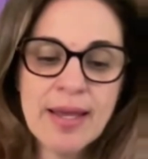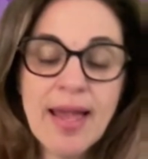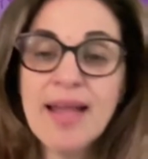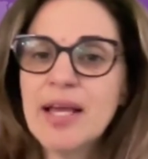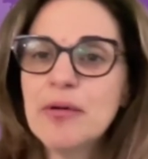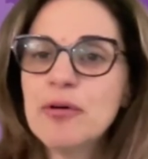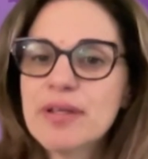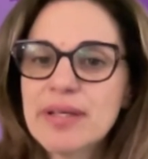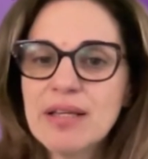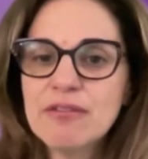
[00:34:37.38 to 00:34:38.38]
And they were
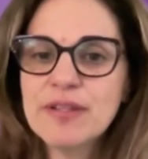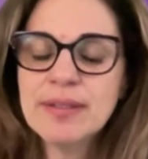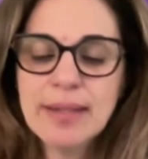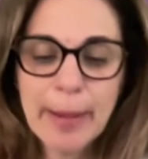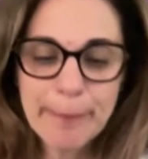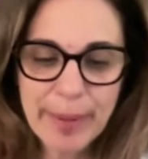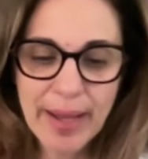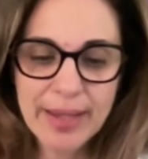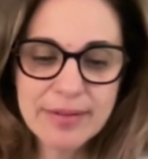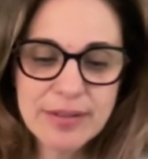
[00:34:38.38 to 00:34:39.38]
given a
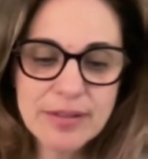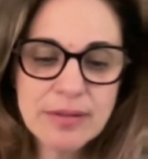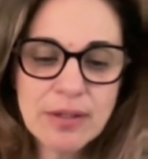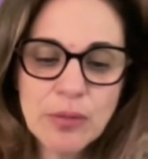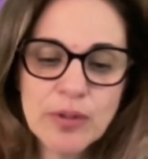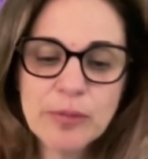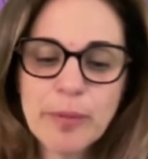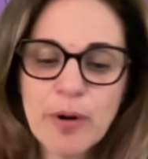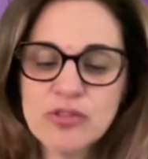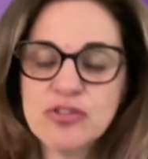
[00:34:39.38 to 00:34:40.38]
binder with
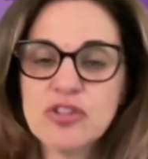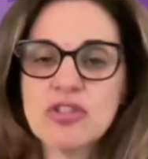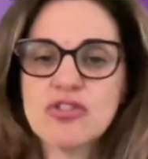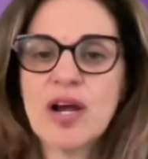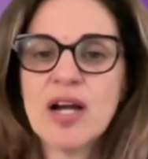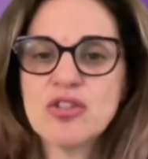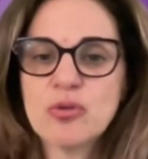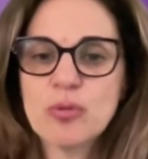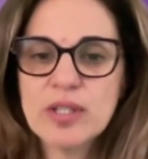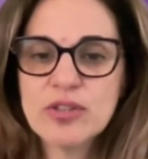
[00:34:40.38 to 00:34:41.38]
post-discharge
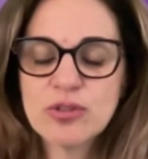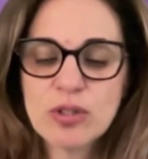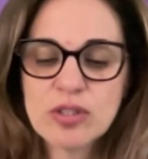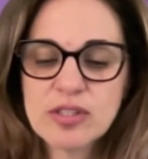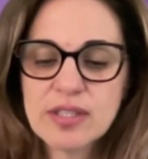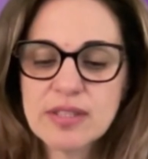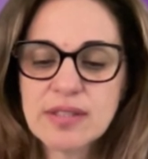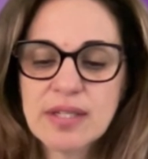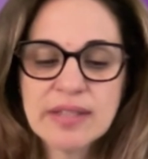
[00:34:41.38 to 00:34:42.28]
resources,